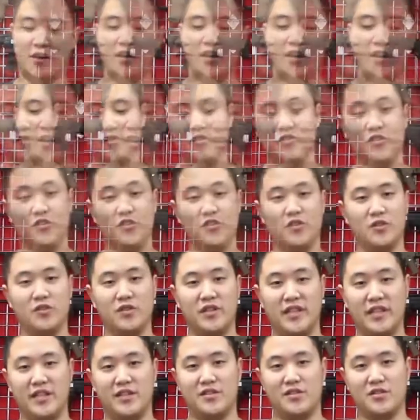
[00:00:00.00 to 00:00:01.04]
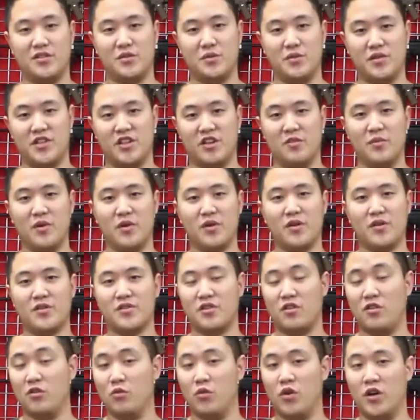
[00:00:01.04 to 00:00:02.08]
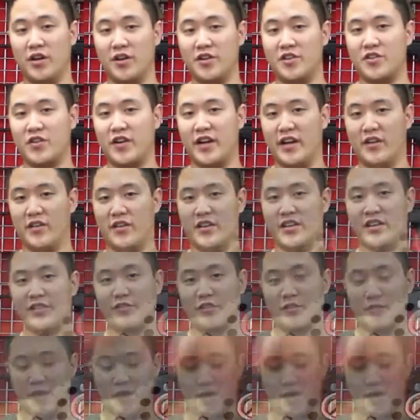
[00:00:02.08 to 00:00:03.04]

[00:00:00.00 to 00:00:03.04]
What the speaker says: If you do need to switch out motors or want to try out a different